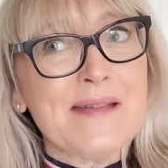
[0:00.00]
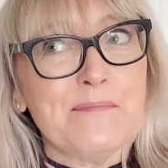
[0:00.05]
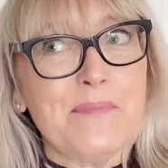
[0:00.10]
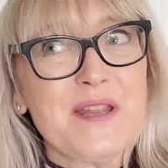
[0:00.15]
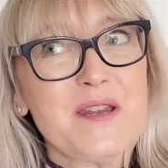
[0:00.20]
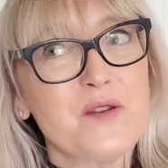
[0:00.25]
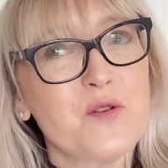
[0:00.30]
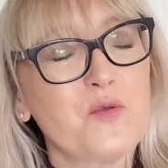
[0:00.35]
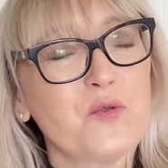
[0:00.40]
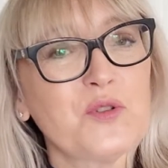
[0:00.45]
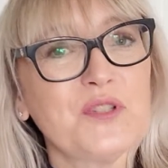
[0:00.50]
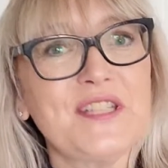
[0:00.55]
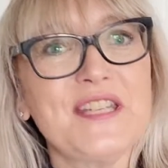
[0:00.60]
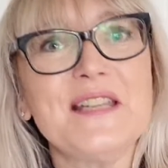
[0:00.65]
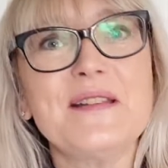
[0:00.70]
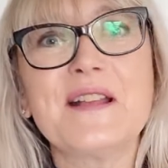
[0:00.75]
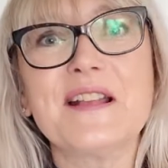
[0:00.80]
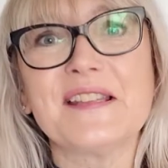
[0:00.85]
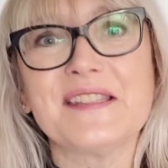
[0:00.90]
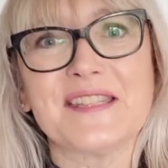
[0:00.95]
Bit
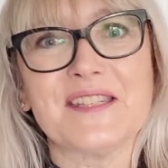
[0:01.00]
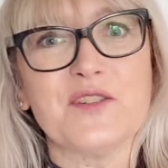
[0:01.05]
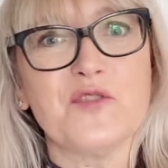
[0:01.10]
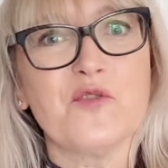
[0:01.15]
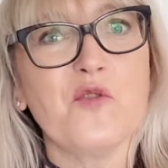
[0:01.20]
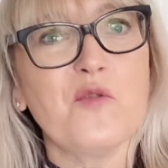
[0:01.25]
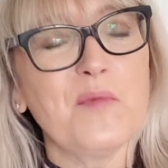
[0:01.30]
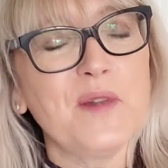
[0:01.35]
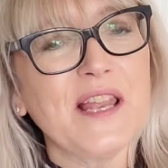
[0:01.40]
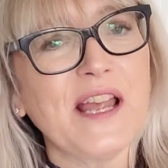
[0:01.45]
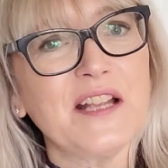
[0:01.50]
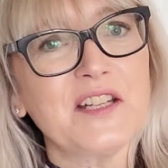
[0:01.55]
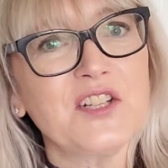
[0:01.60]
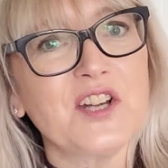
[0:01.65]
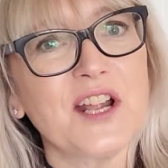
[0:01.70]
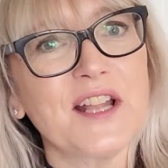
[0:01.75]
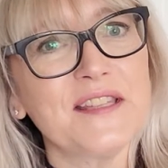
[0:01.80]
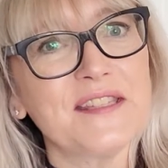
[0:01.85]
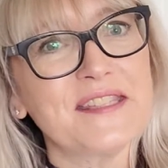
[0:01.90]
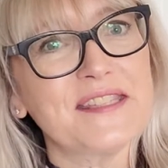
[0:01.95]
naughty because normally I
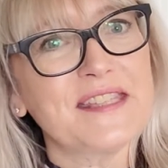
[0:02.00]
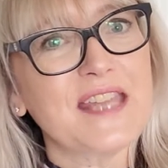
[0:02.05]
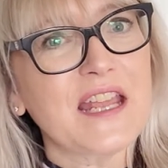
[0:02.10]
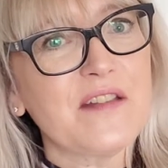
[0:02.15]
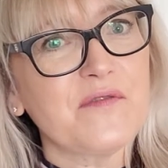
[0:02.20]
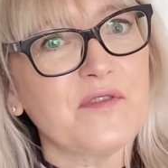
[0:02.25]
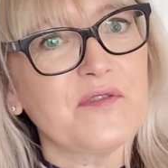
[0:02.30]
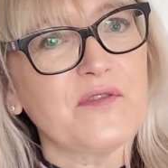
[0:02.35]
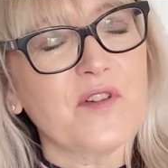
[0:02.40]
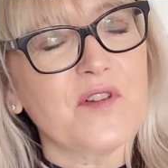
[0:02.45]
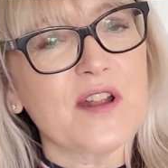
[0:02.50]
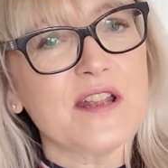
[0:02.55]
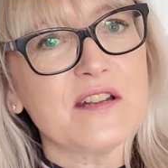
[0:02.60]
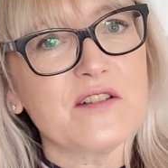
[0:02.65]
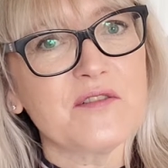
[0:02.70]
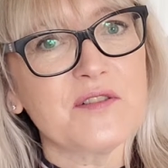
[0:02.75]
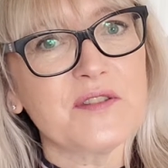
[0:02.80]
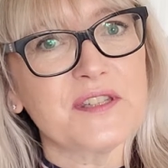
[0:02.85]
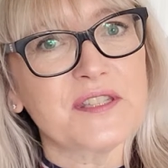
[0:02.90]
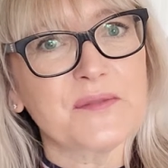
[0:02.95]
try and save a
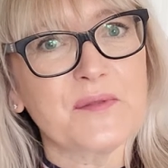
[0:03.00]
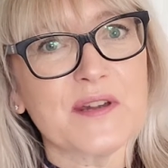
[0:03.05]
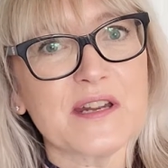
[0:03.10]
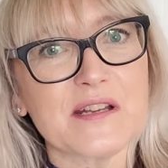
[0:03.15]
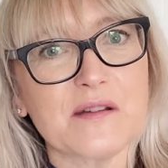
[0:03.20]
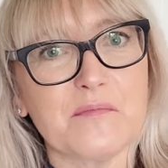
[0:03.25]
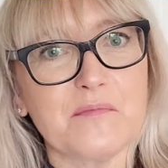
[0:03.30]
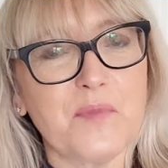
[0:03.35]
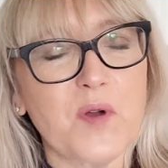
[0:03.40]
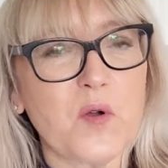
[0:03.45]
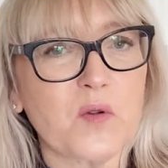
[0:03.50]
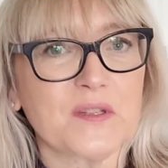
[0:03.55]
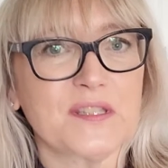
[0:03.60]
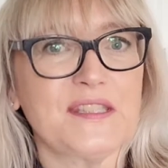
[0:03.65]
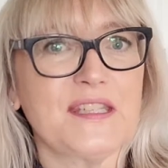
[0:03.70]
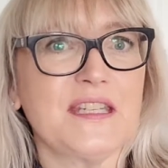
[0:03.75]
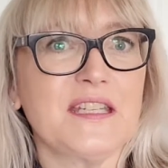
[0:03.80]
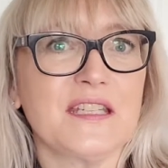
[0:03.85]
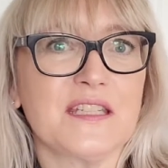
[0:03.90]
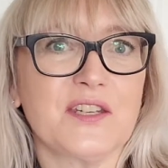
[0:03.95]
fragrance when I
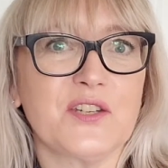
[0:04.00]
unbox it